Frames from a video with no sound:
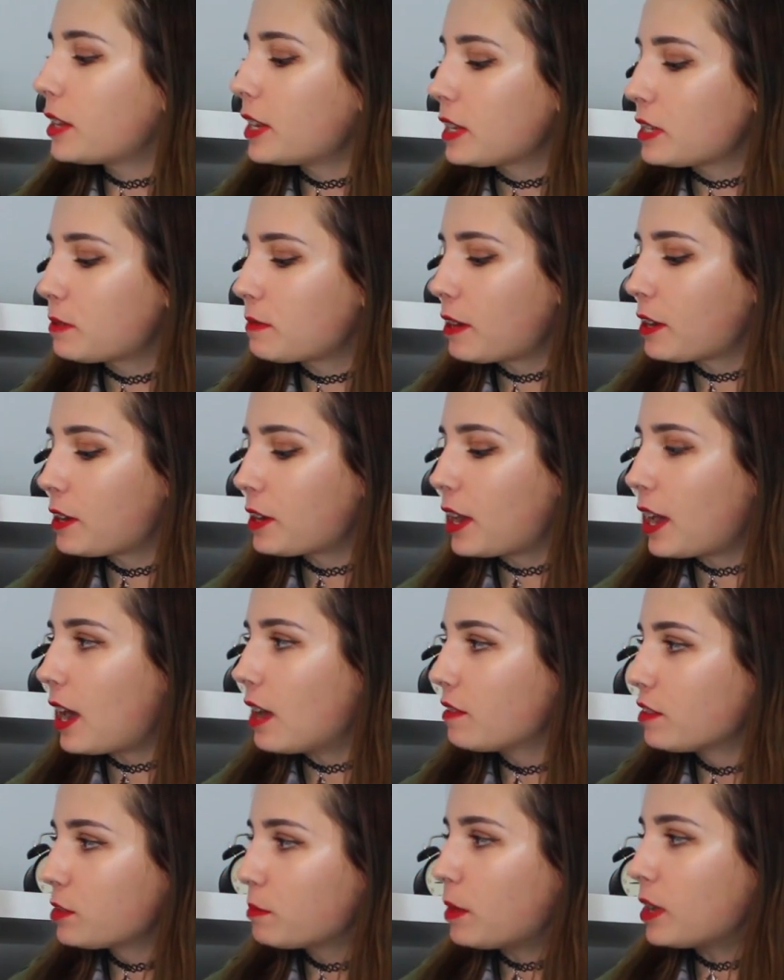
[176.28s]
the next record I
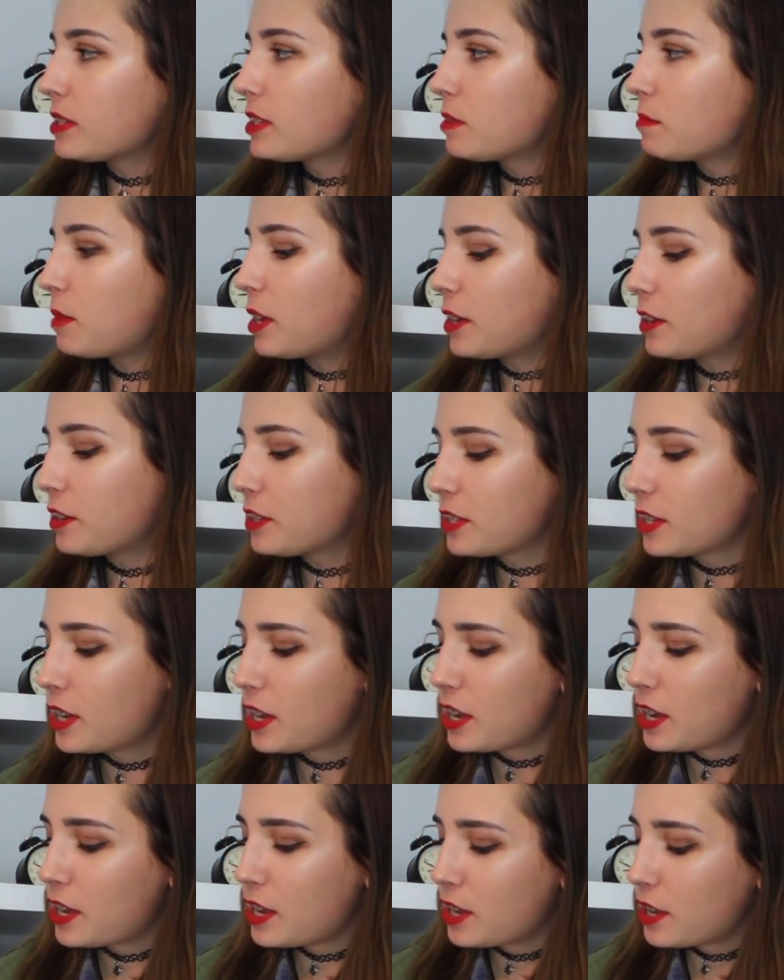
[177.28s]
have is Boston Manor's
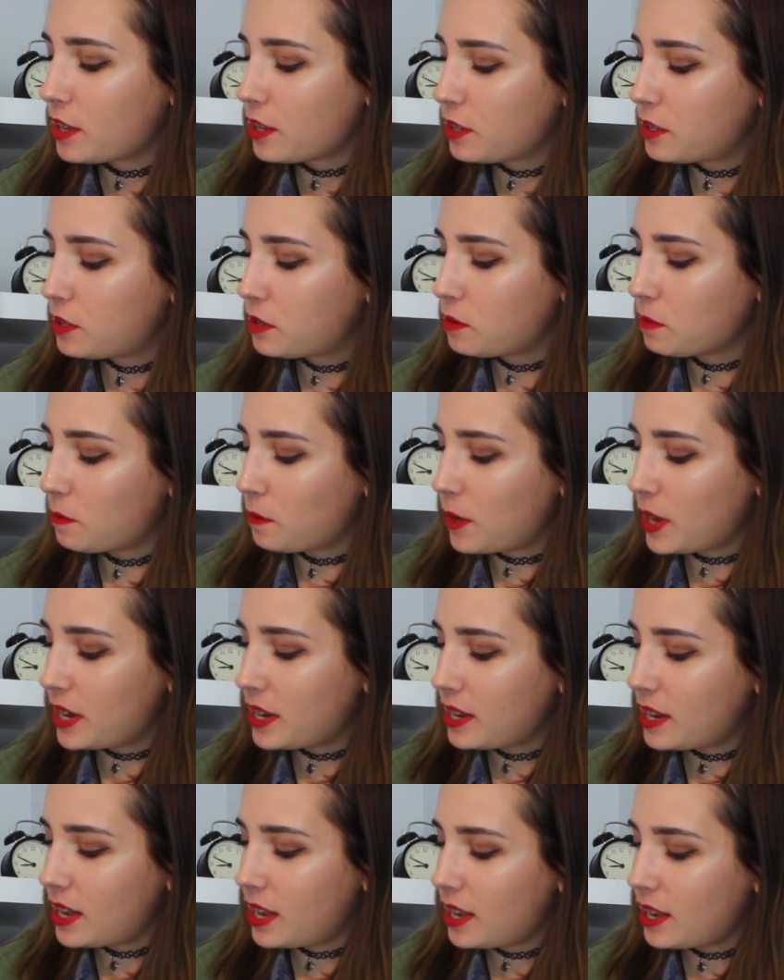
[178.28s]

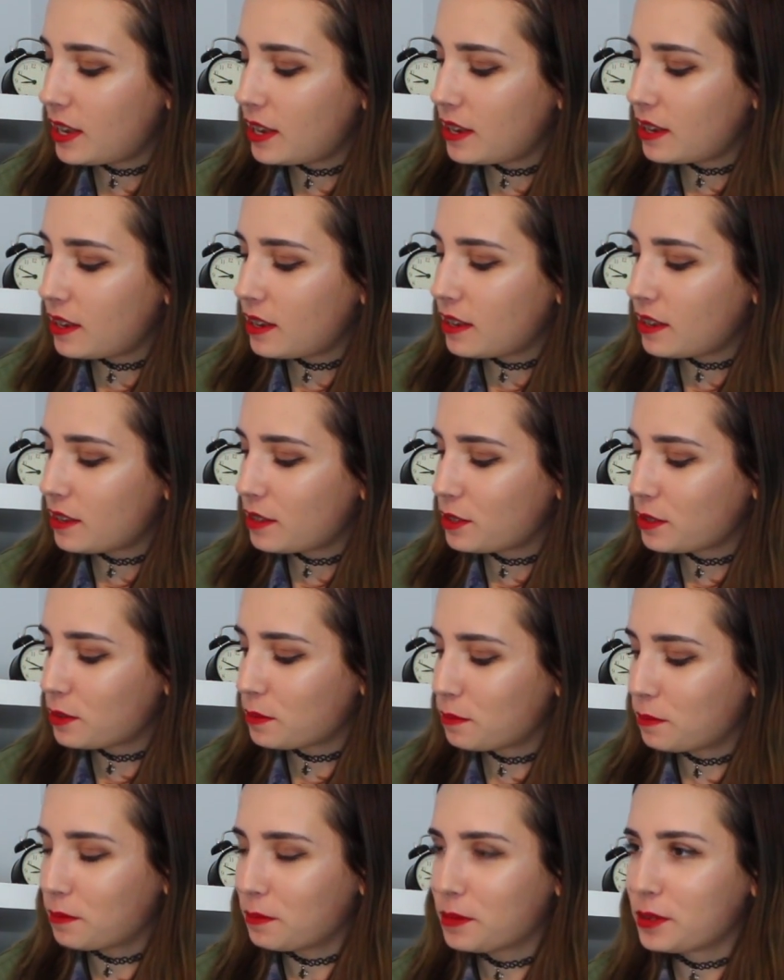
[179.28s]
Suede.
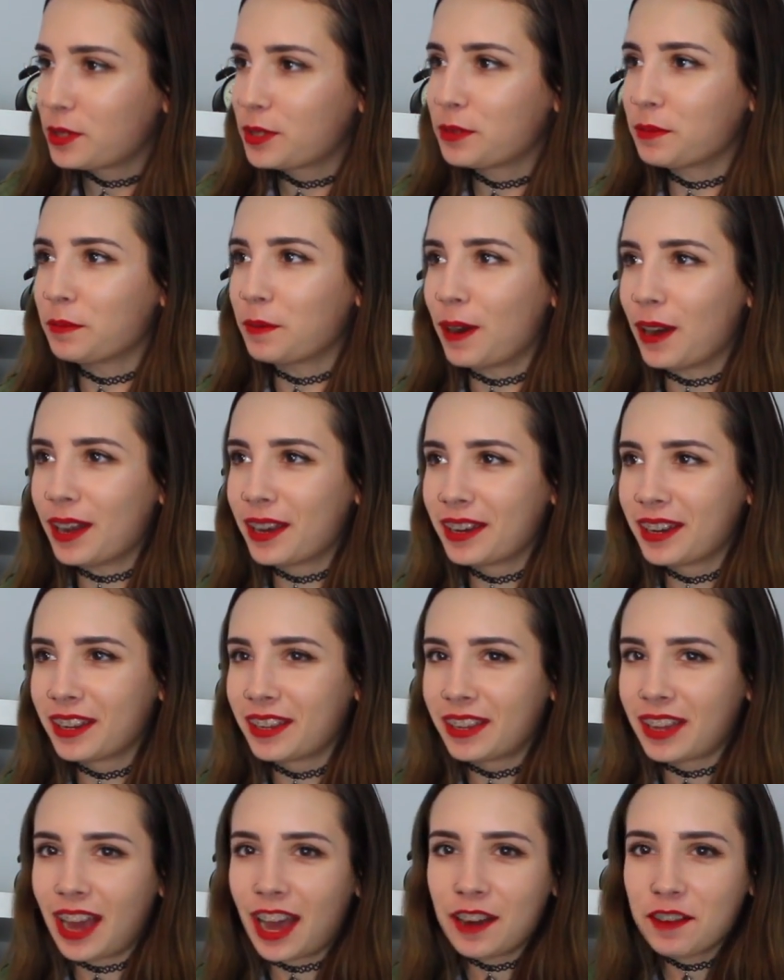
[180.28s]

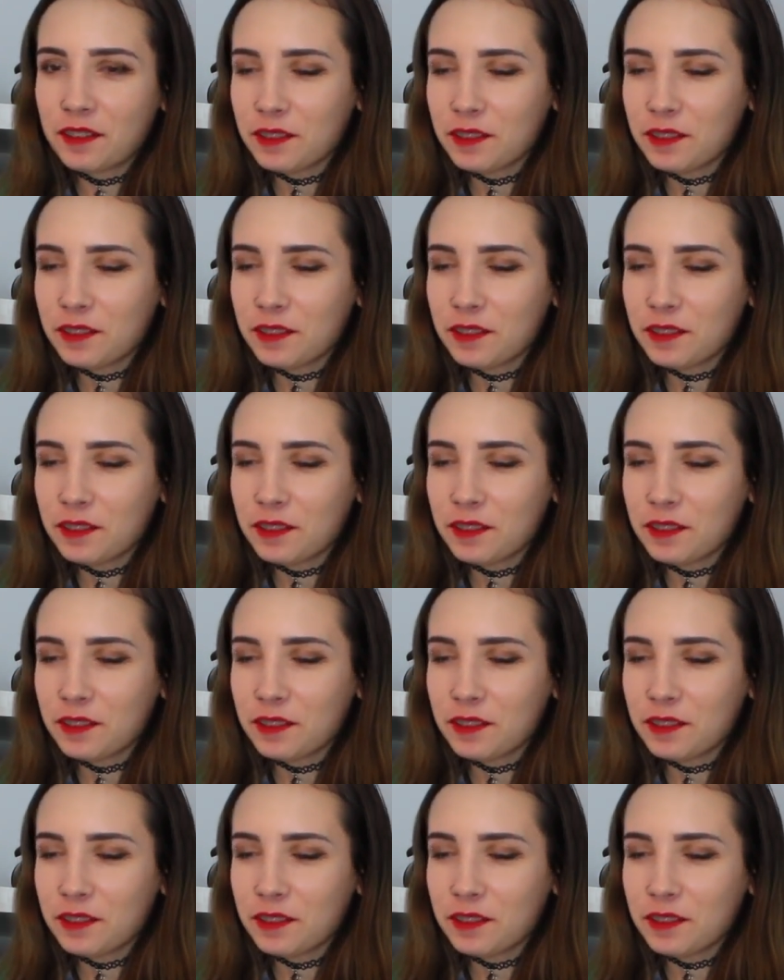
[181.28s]
I